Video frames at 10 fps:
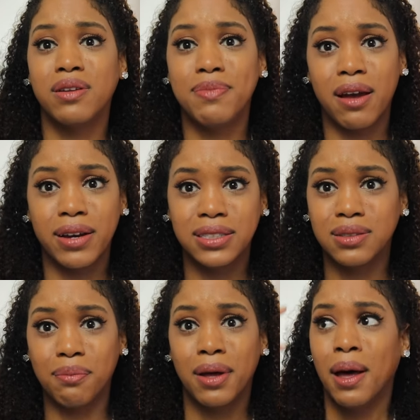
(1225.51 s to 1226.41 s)
and marry
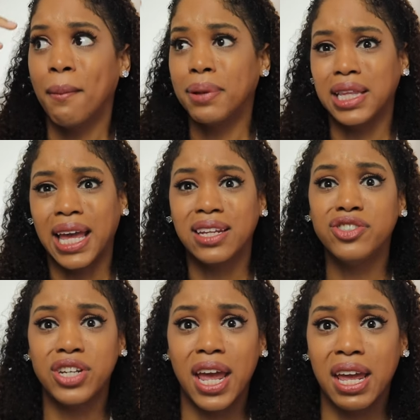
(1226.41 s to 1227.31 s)
some
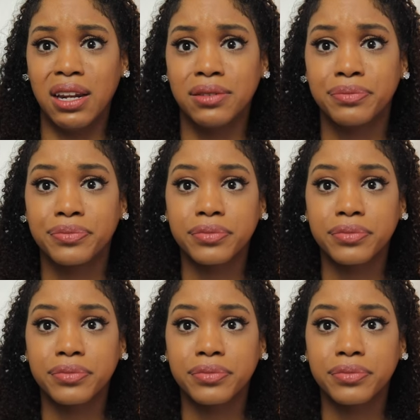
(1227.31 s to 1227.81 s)
plain Jane